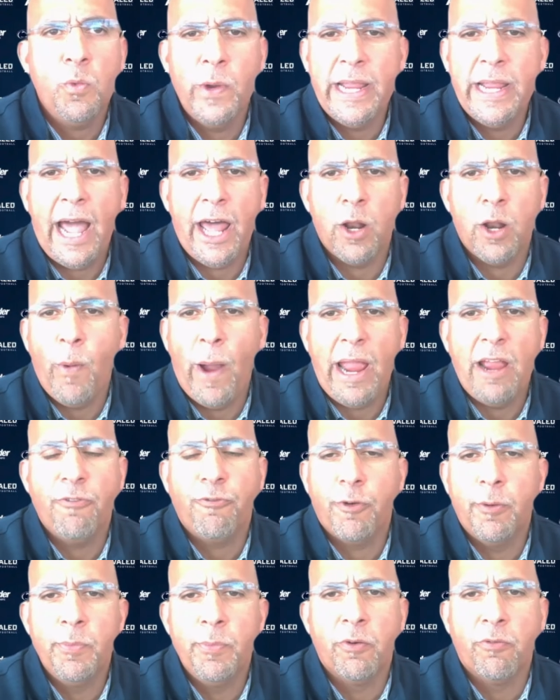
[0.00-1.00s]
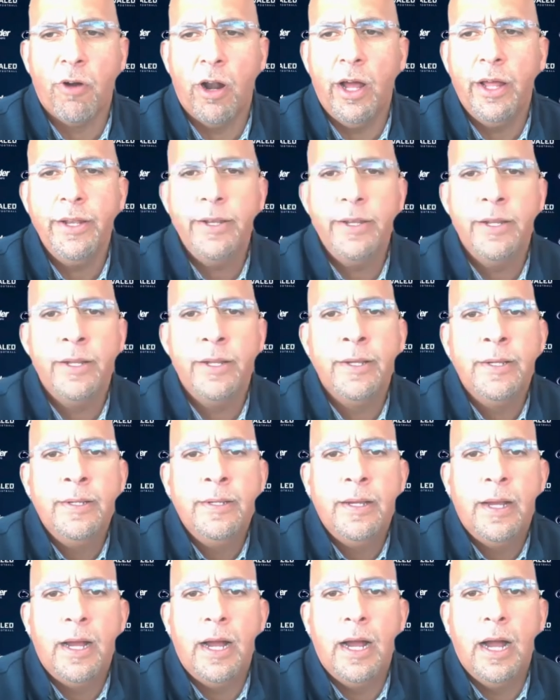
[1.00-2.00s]
we got away from the run
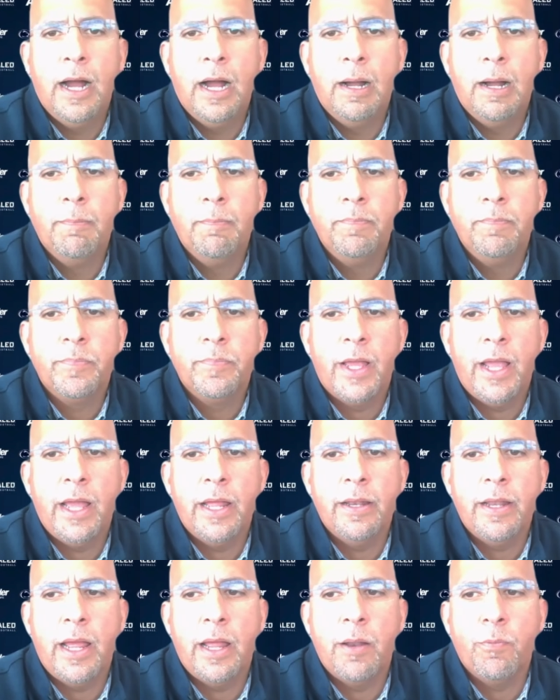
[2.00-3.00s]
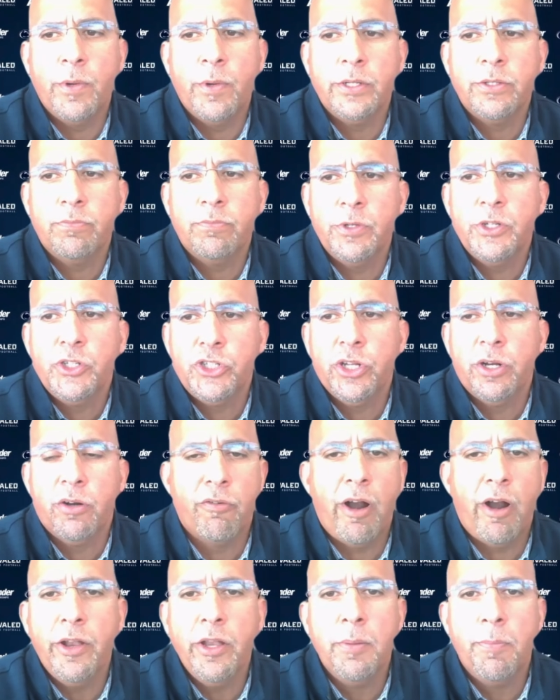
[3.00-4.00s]
and we should
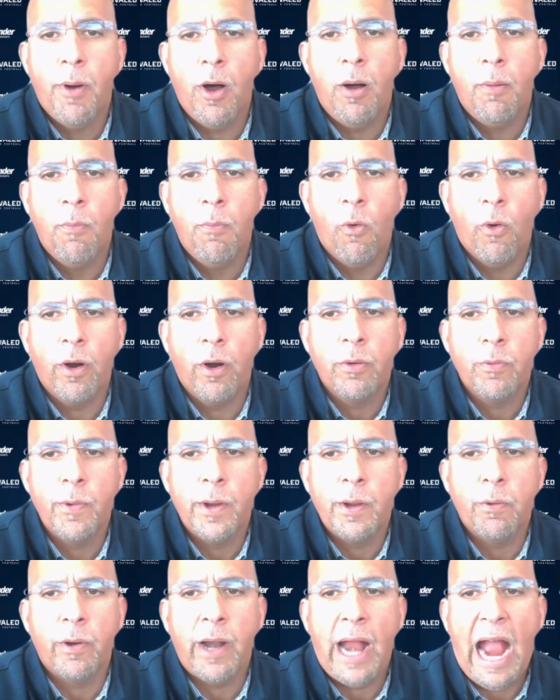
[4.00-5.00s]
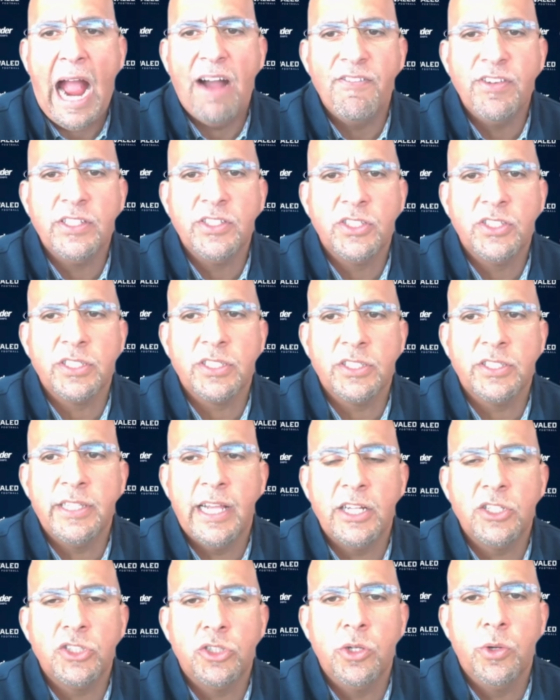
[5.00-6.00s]
have run the ball more. We were having
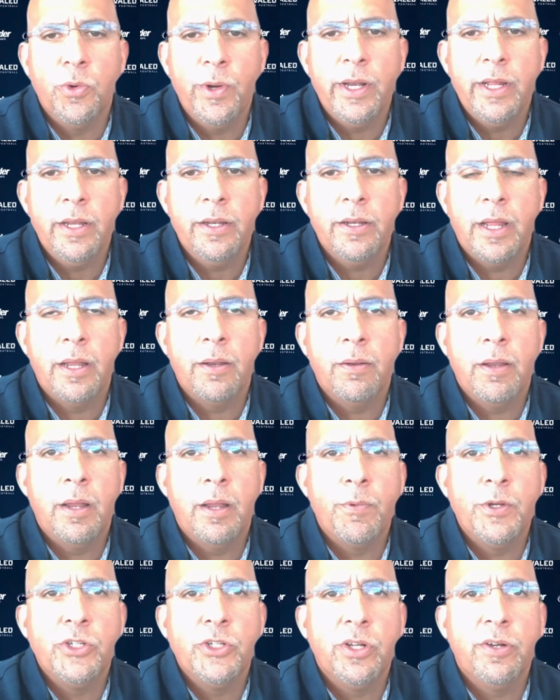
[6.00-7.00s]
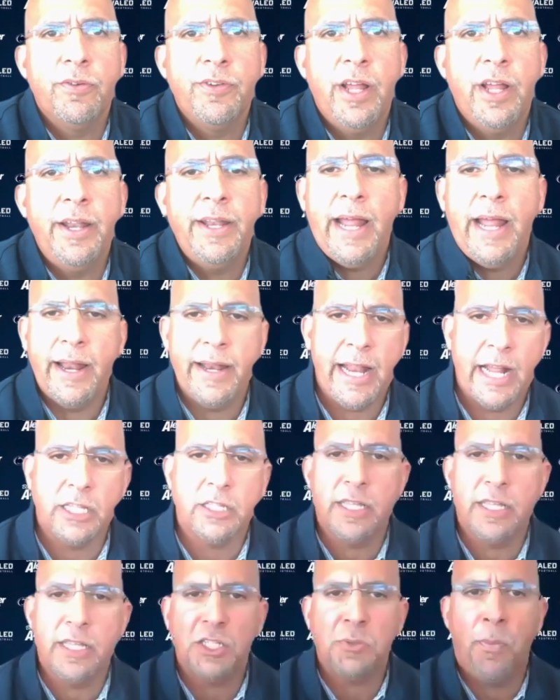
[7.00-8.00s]
success doing it and we should have done that.
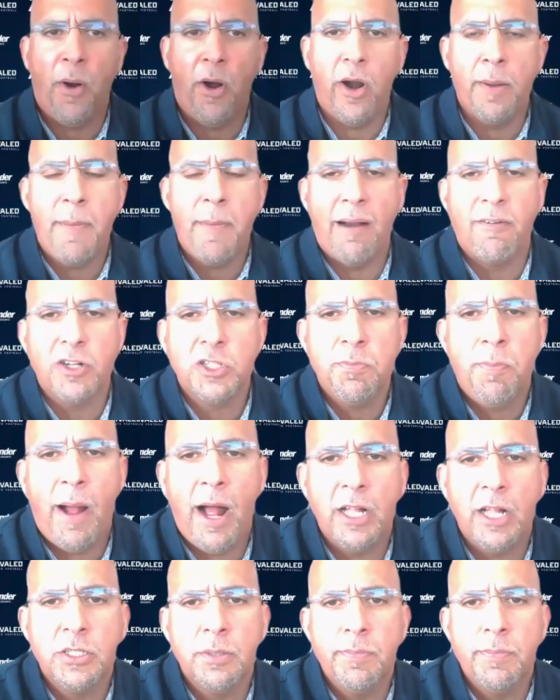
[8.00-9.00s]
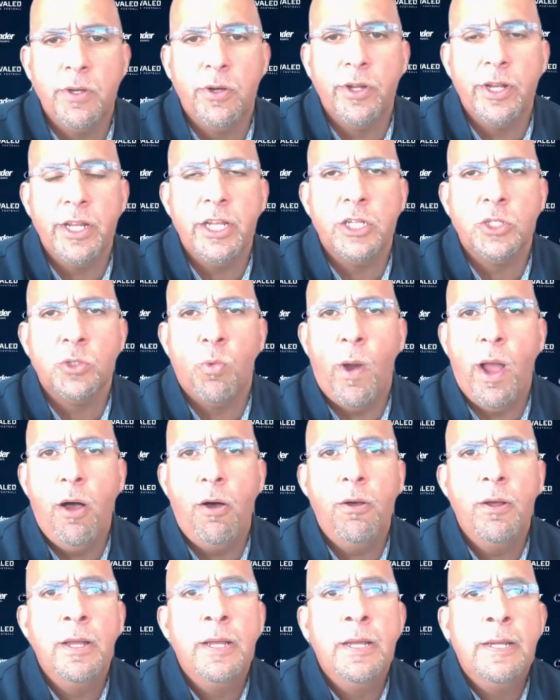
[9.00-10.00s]
That's part of my responsibility as
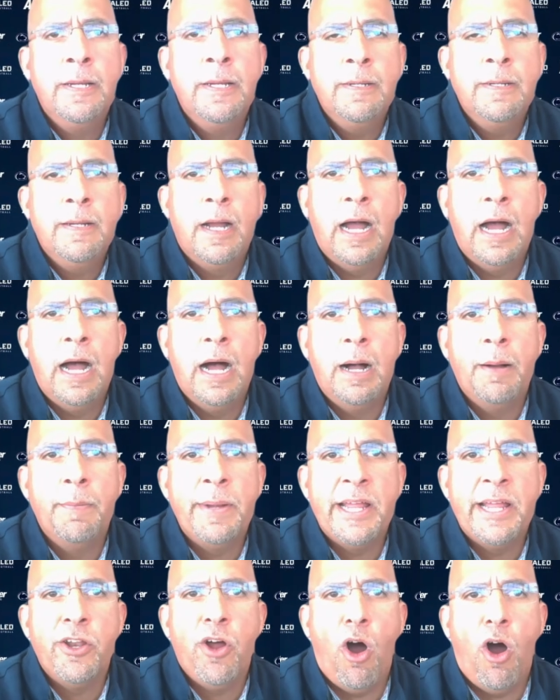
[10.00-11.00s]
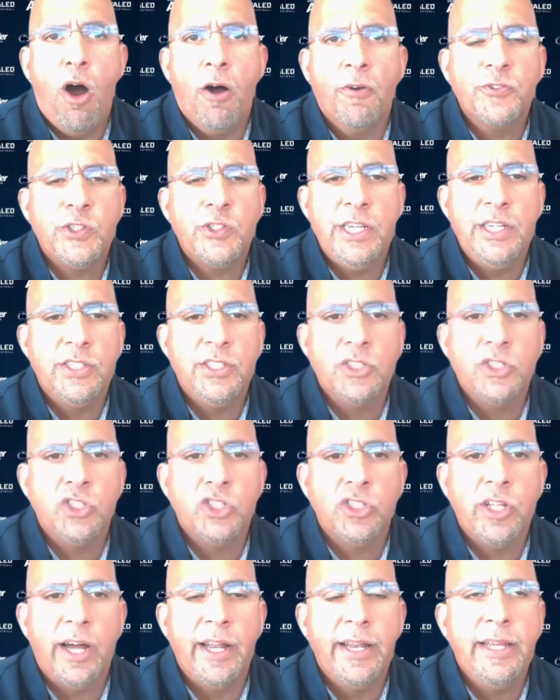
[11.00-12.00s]
well in the off-season
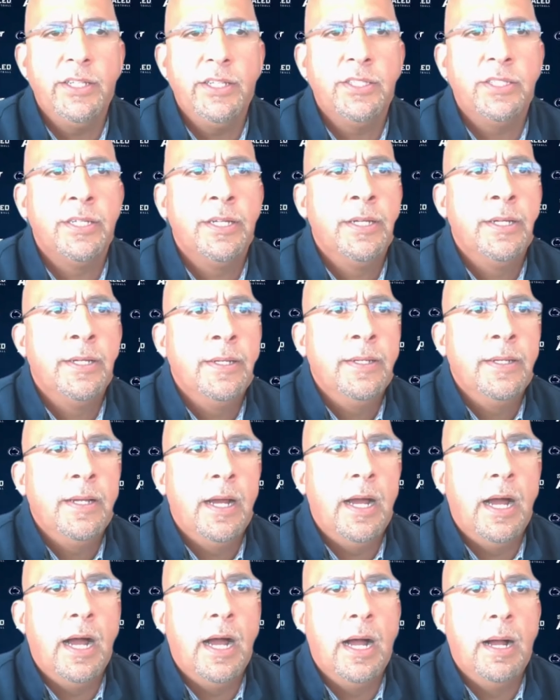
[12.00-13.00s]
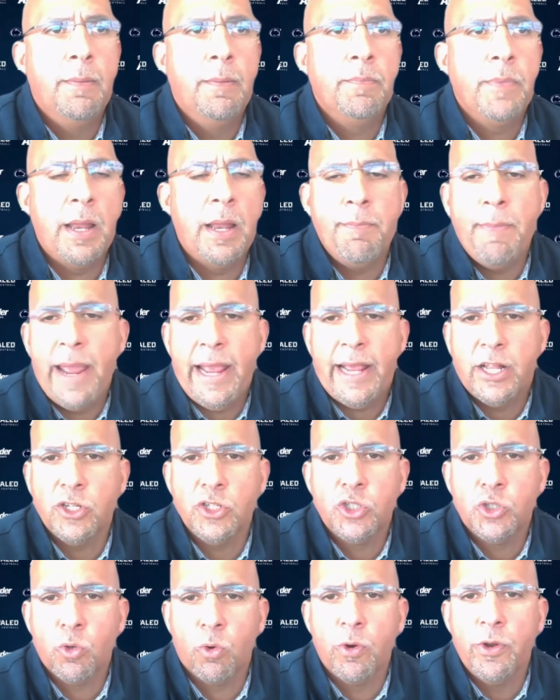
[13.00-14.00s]
studies and
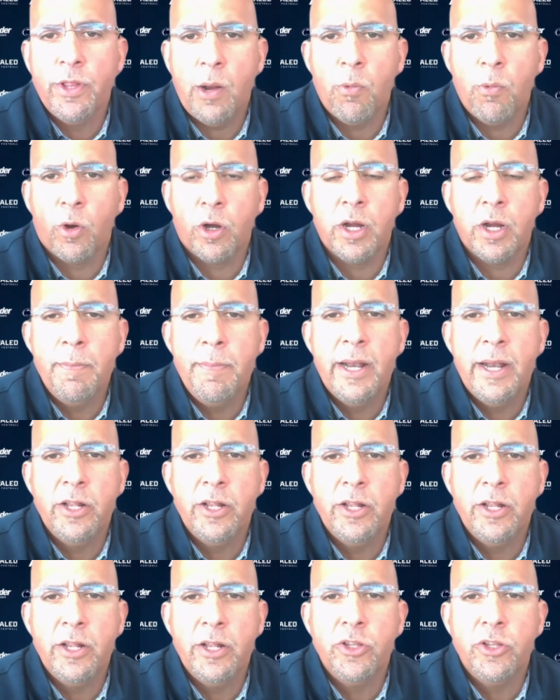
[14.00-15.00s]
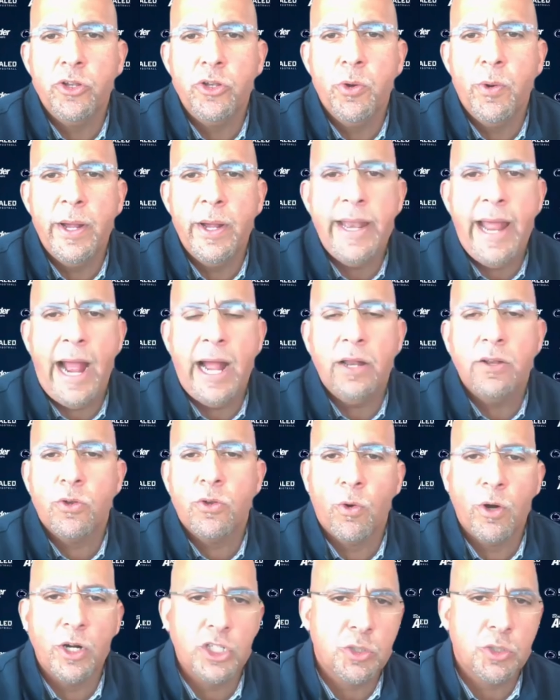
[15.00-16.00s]
making sure that we're committed to doing
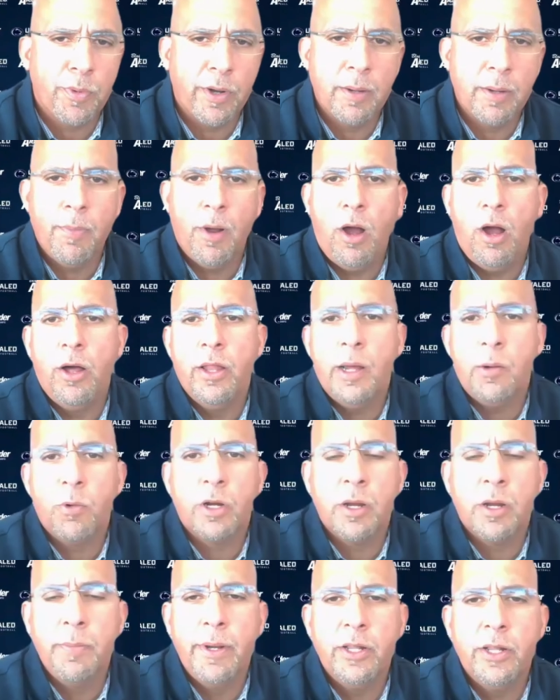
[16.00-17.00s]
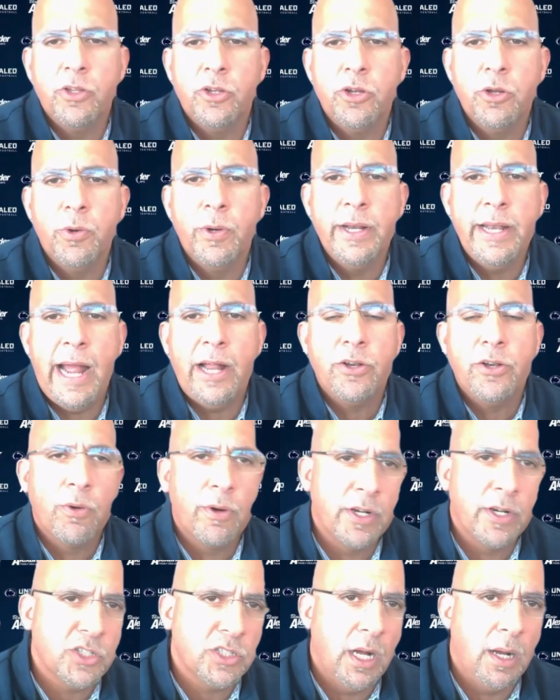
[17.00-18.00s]
that during spring ball, that we're committed to doing that
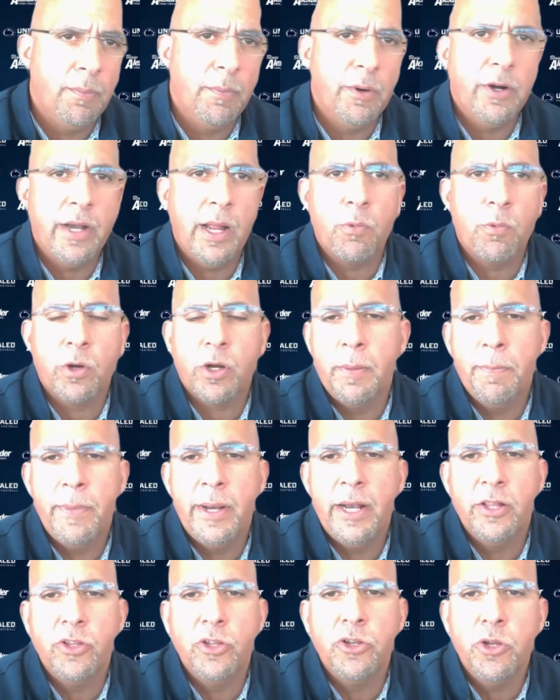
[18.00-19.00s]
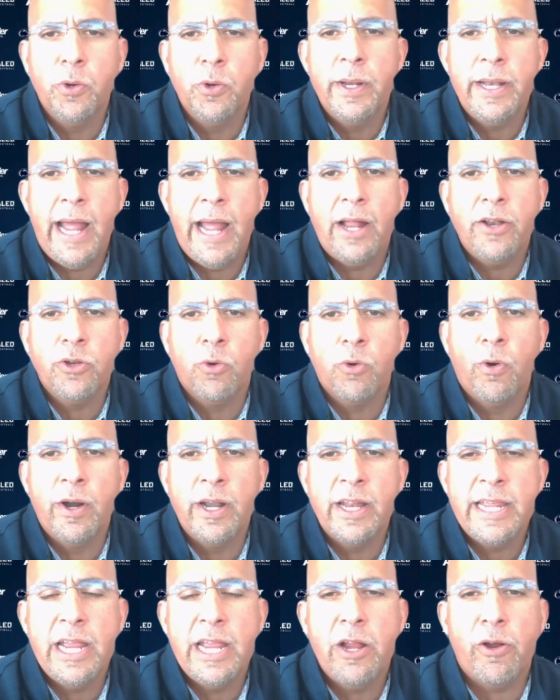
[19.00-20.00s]
during the summer, and that we're committed to doing that
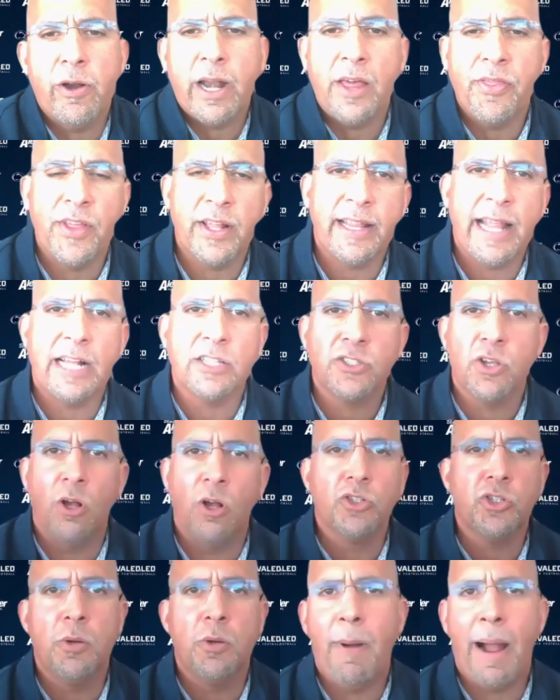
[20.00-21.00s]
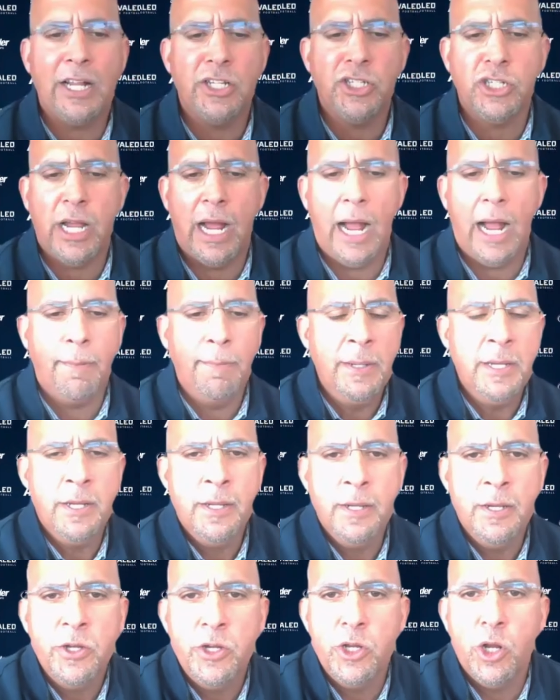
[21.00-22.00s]
during the year. And I think that's also my job,
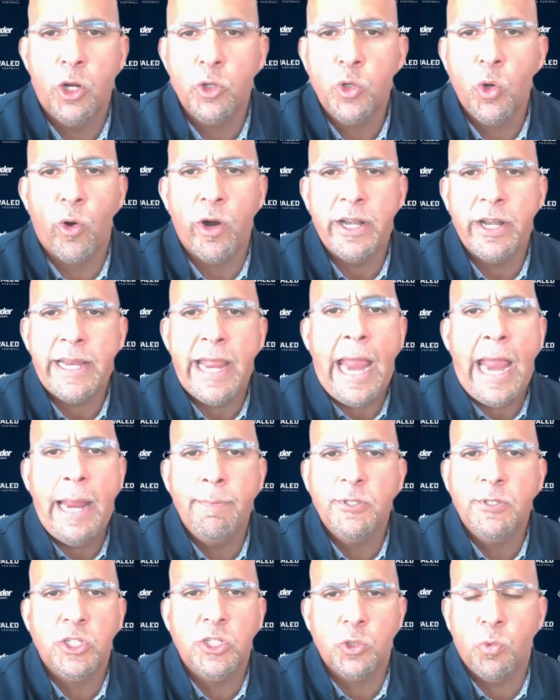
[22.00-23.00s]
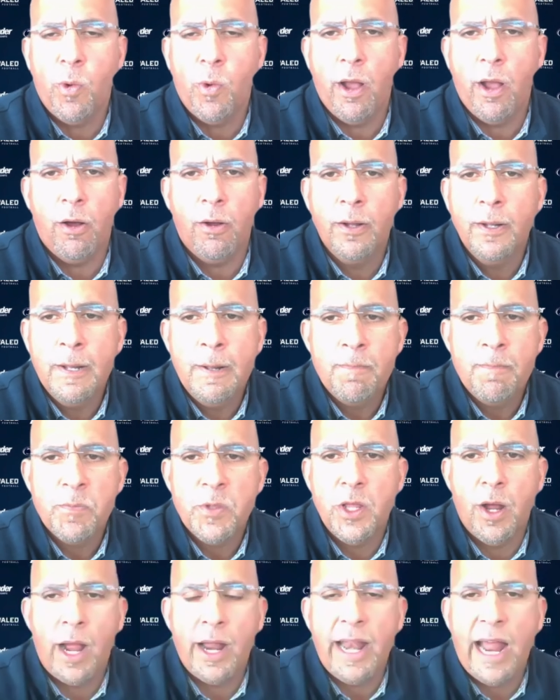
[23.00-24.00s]
you know, during games as well.
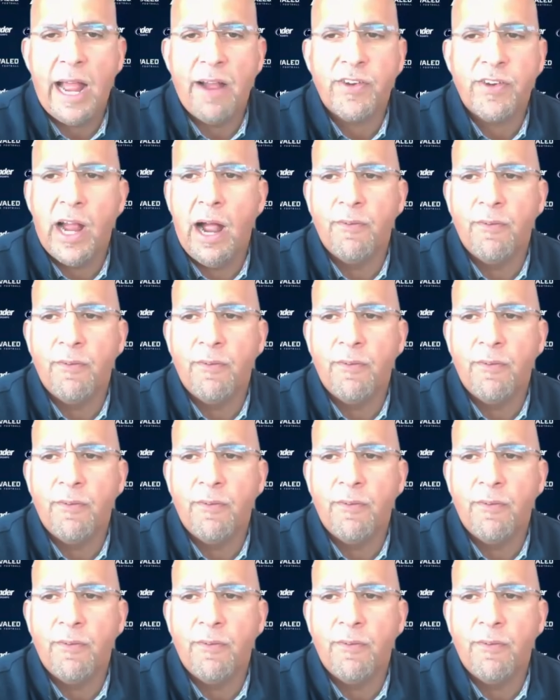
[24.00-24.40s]
You know, I'd have